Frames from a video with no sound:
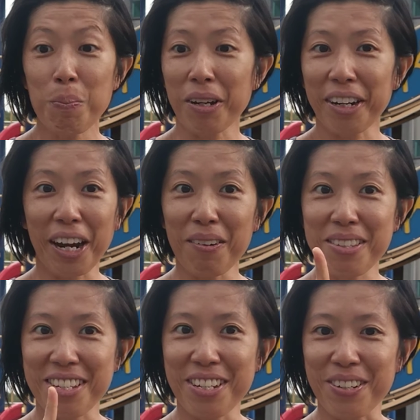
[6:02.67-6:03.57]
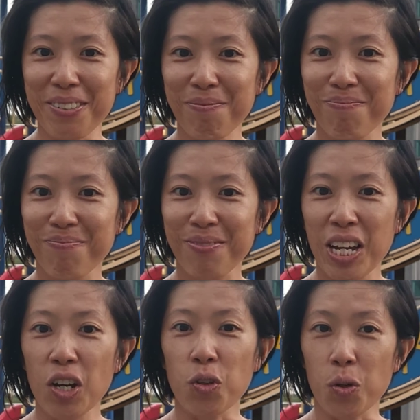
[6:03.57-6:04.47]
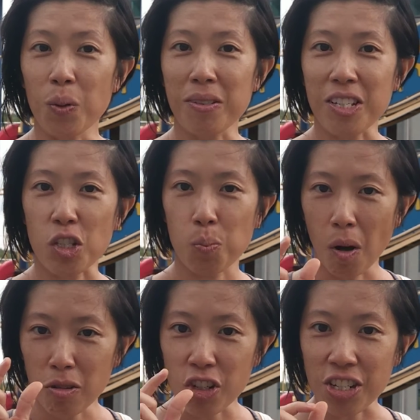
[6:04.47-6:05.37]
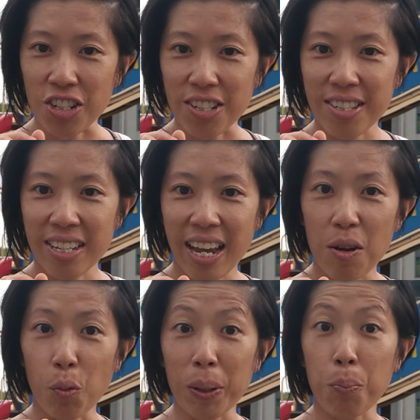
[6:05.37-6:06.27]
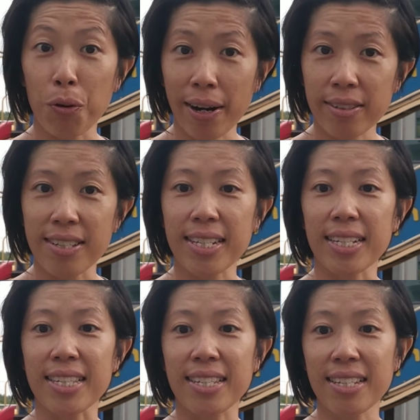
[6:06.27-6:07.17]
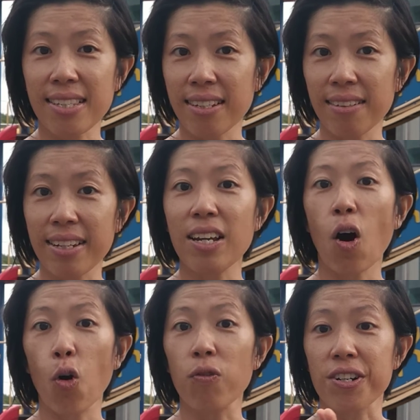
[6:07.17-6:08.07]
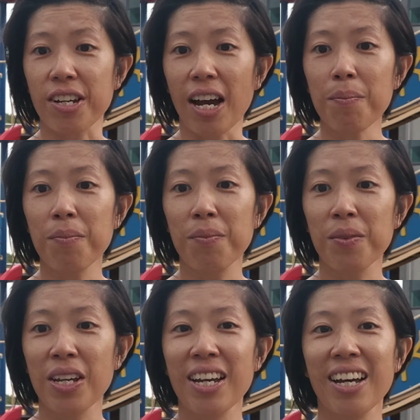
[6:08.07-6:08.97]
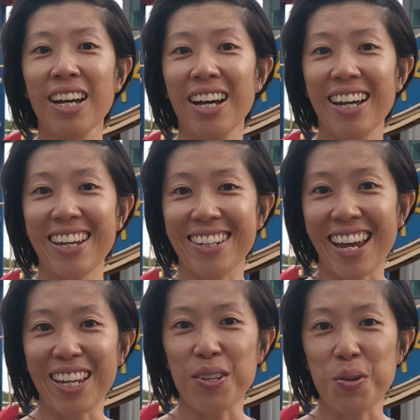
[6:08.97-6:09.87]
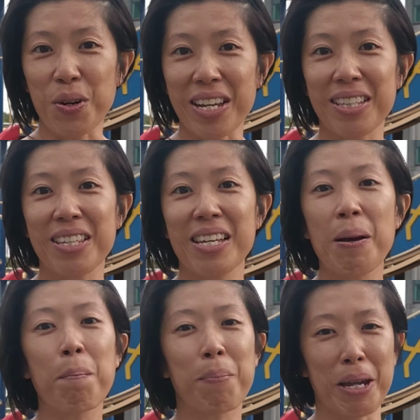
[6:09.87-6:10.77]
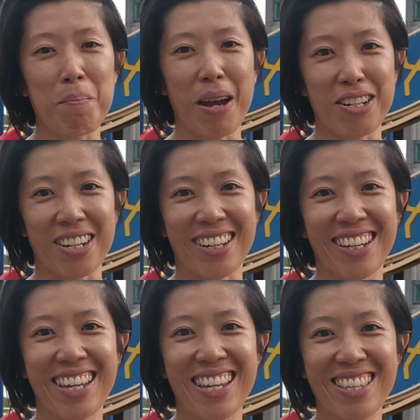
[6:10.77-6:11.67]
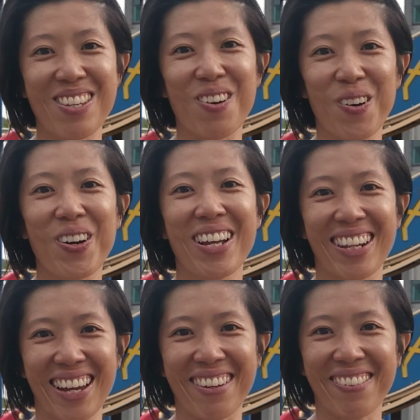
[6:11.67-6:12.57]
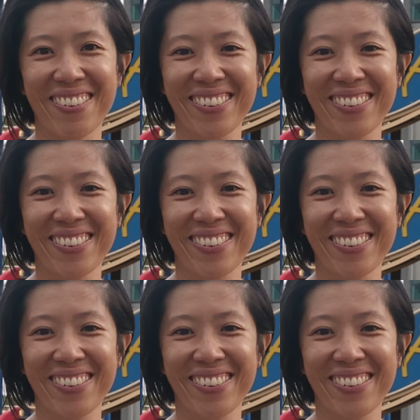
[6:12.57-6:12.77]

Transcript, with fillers: But I guarantee you, you will see small changes and when practiced consistently over time, it can create big magic in your life.